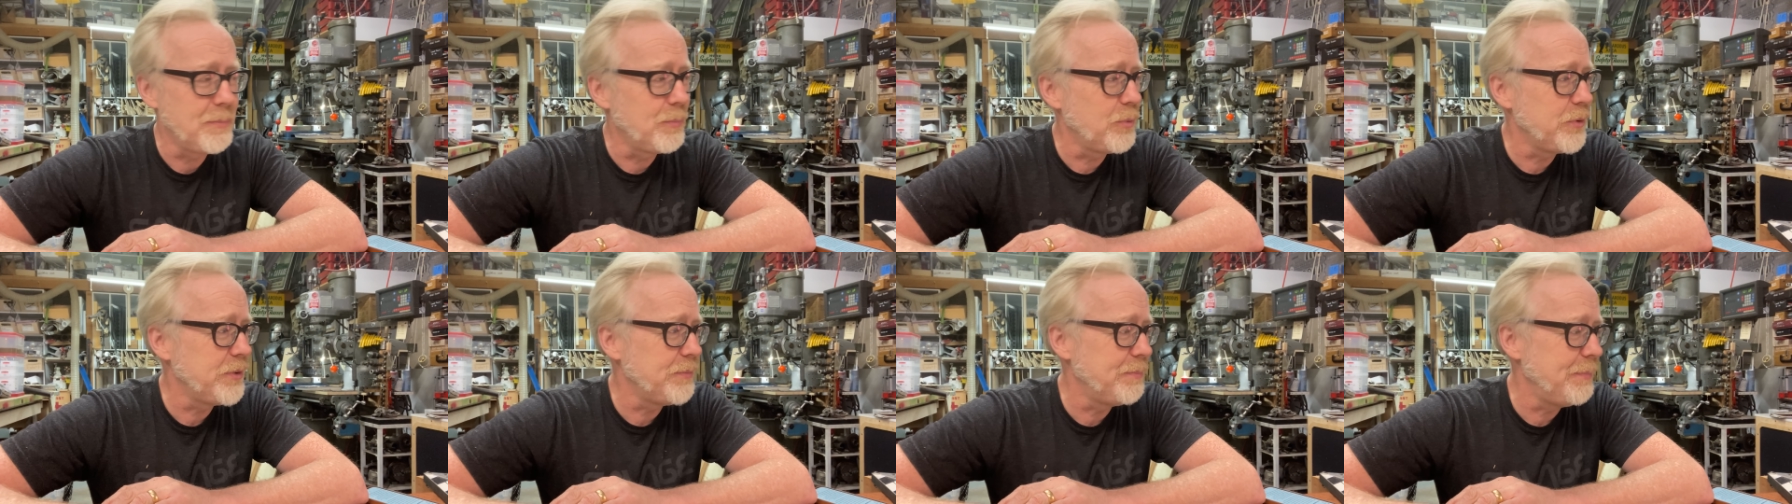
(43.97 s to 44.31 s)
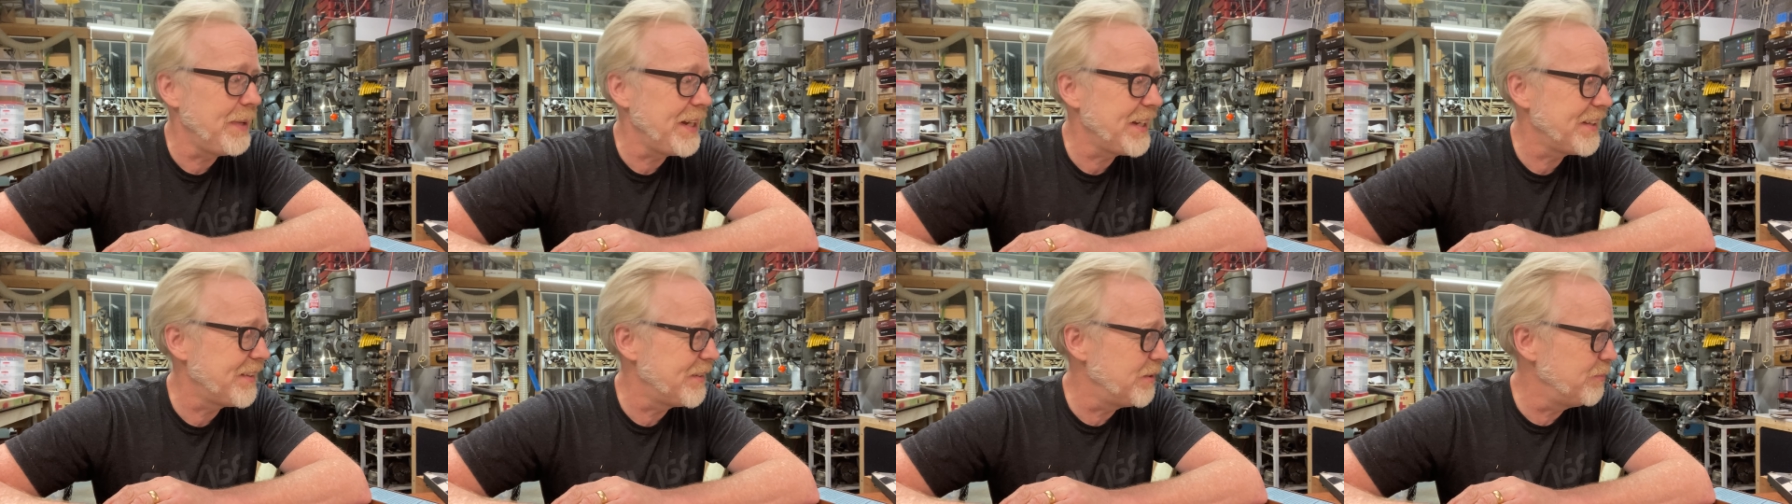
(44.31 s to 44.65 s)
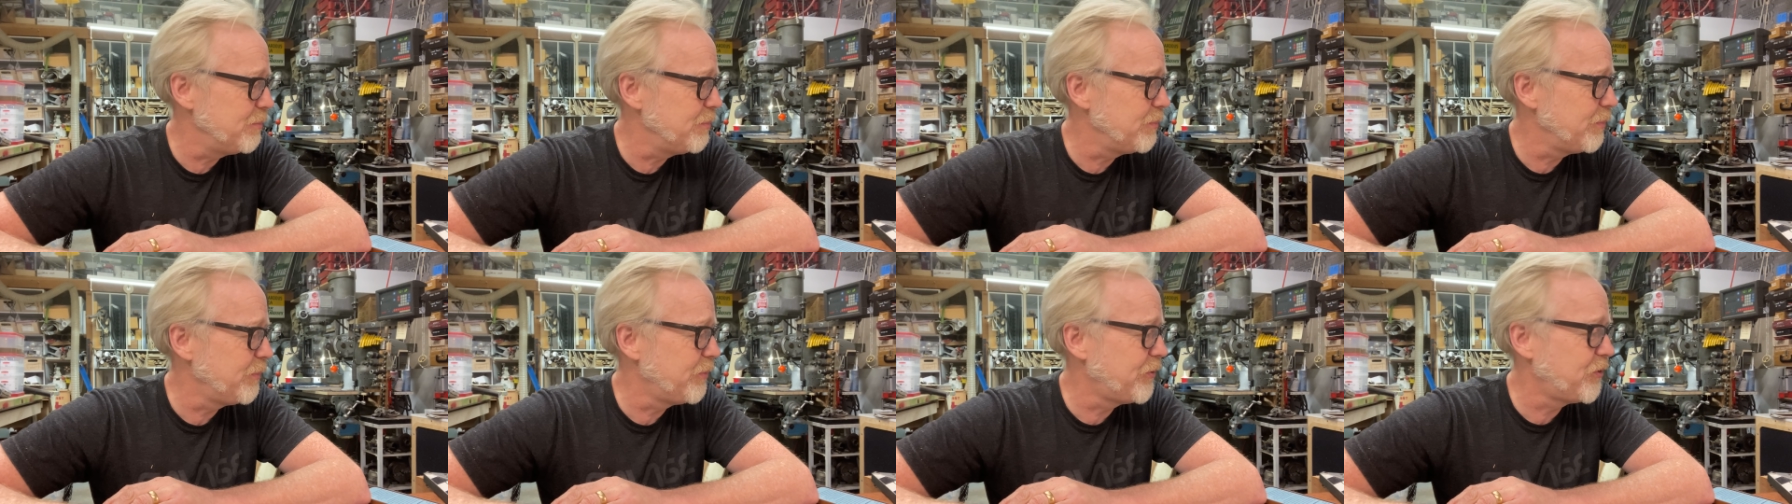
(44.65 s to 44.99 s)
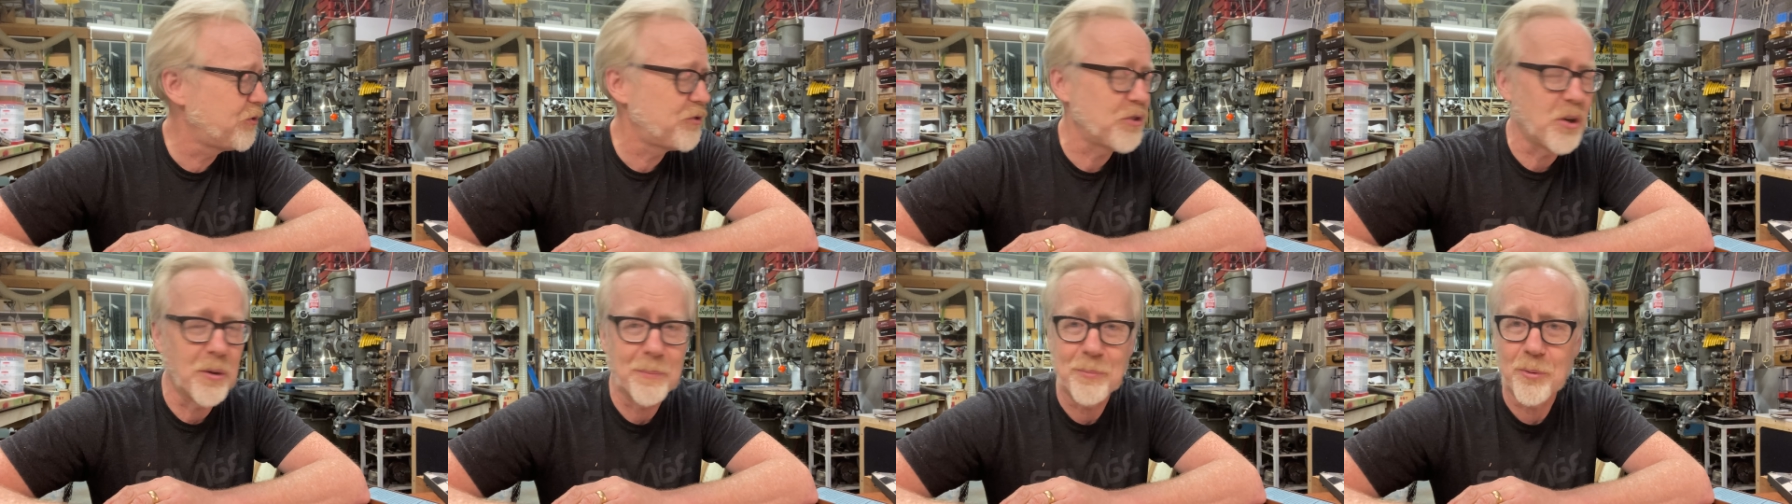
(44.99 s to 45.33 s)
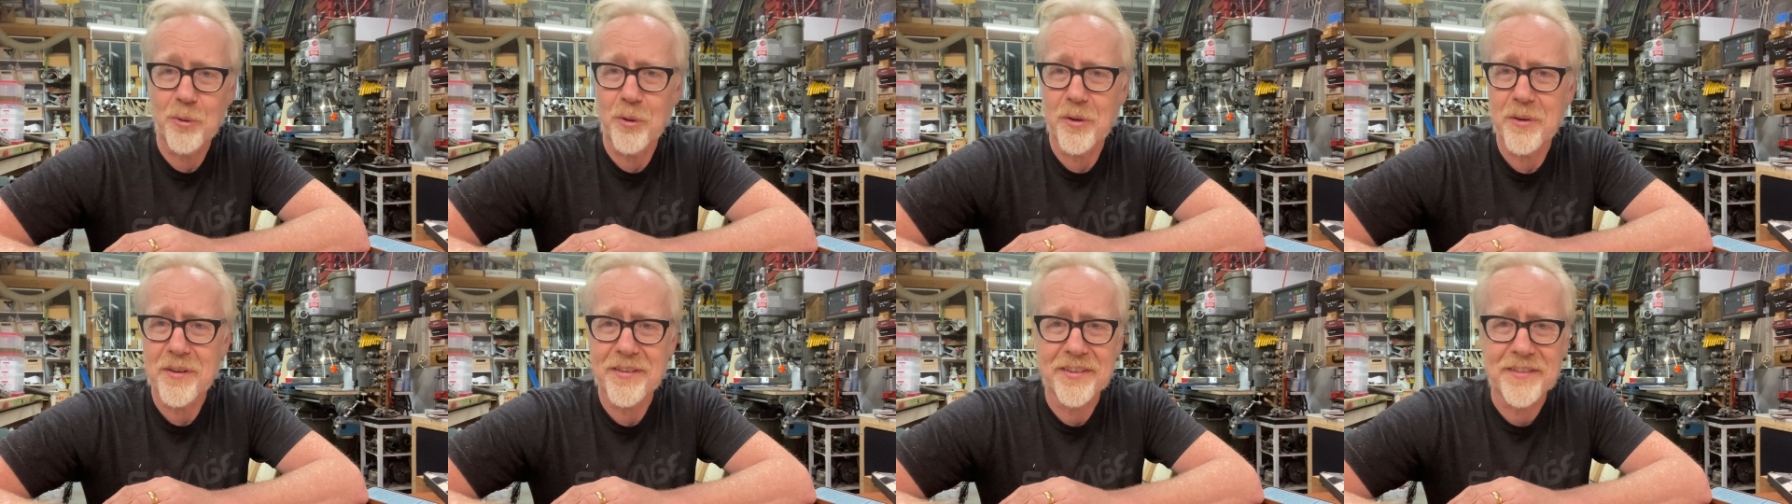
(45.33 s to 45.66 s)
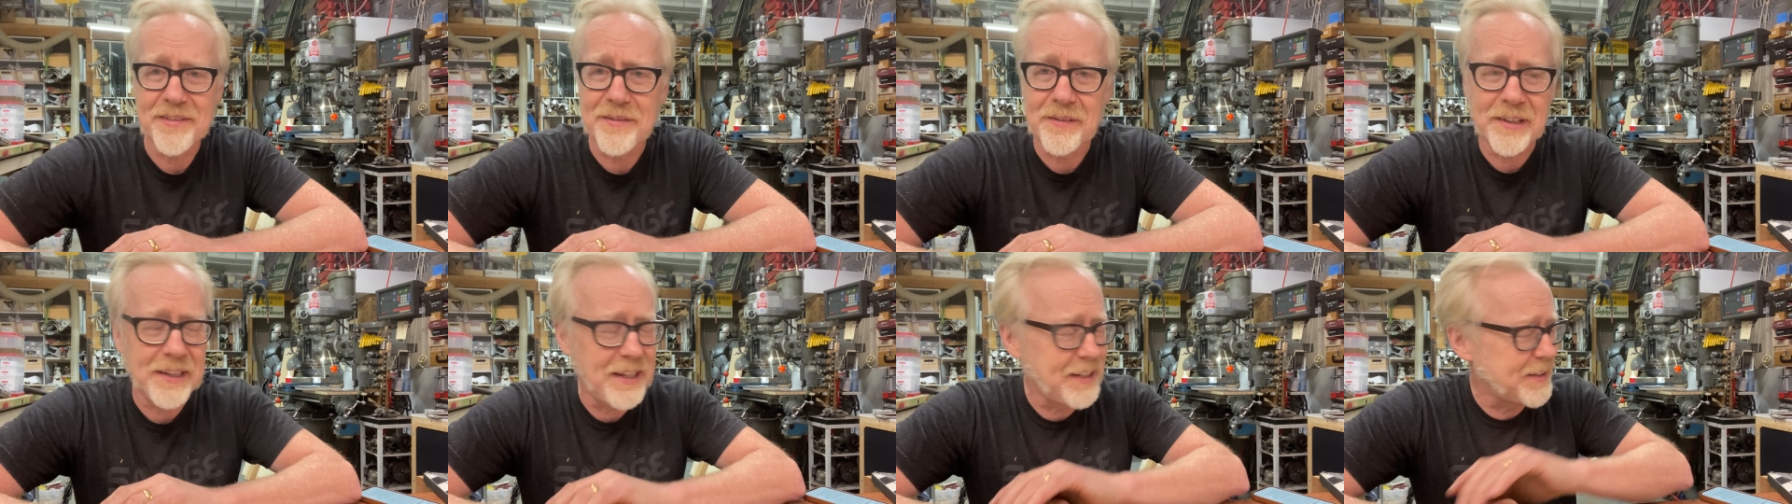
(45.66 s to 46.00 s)
would make them sharper and
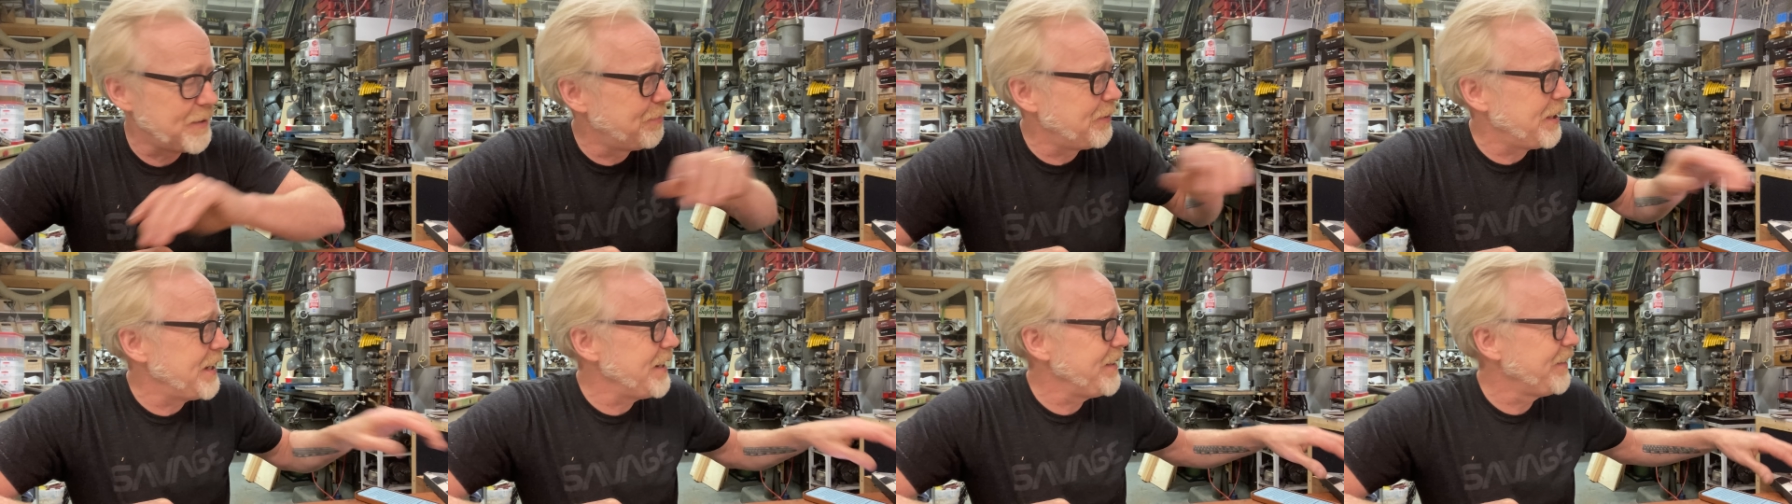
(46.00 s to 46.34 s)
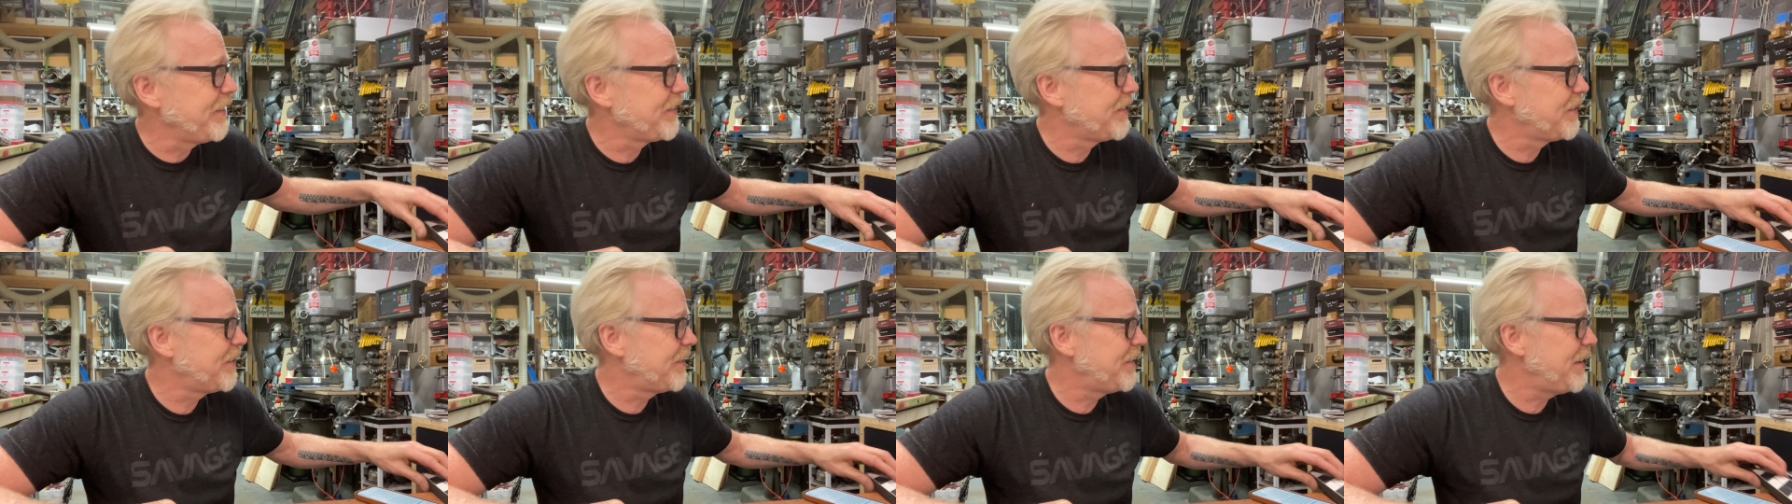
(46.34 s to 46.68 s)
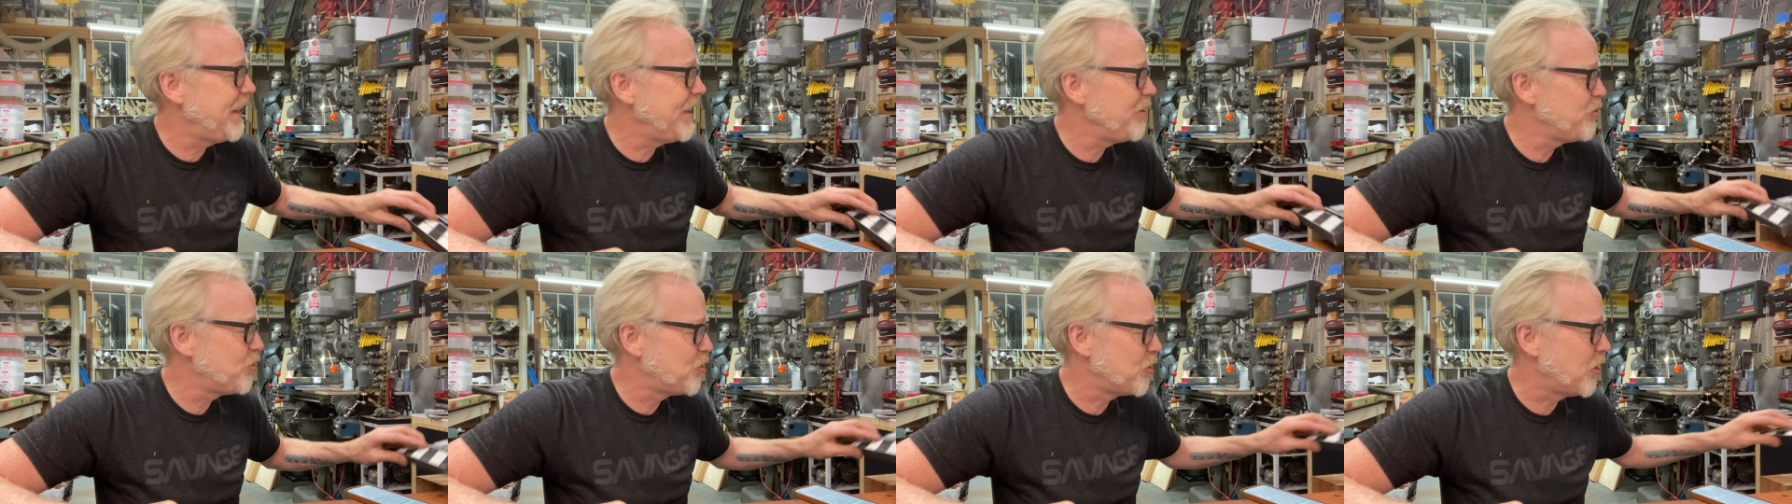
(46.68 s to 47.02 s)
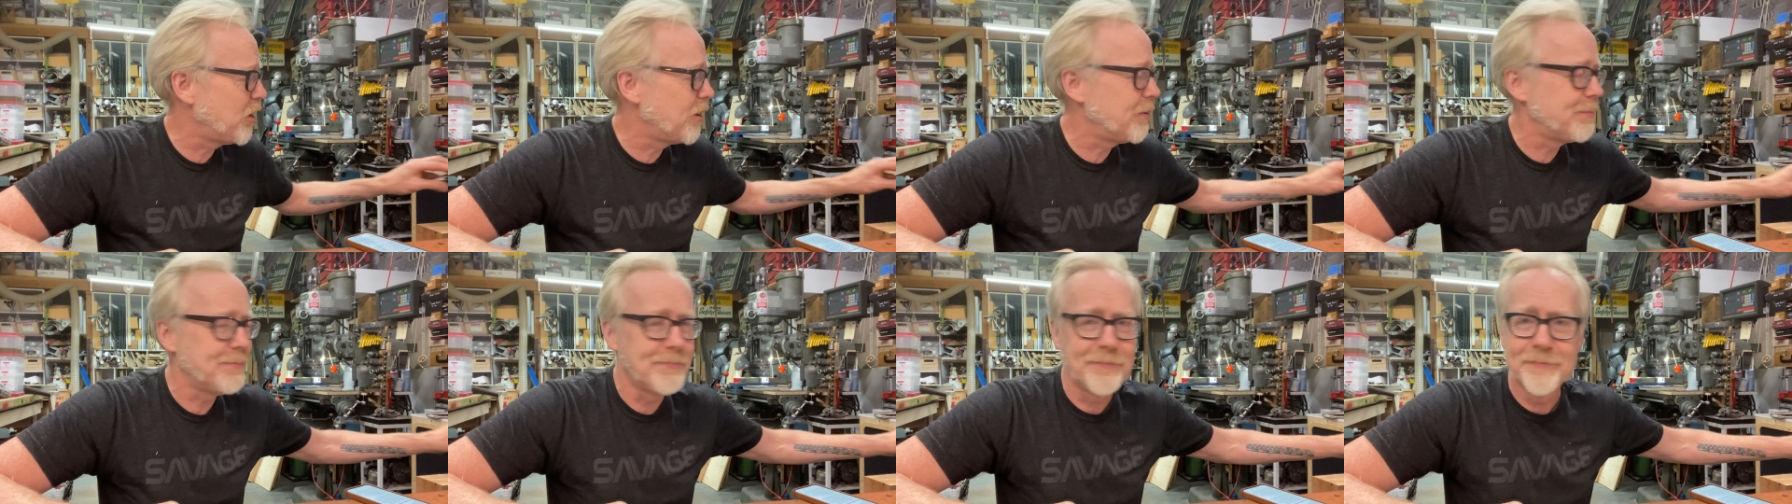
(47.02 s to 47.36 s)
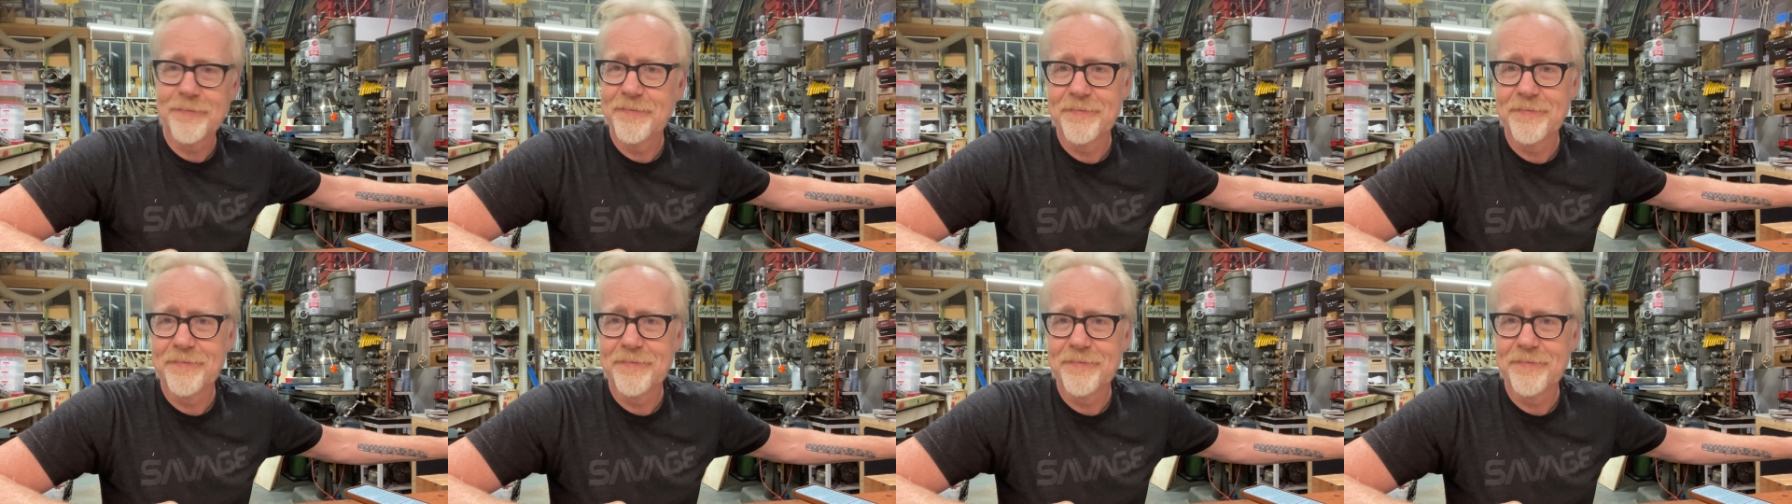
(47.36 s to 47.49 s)
let the blades stay sharp.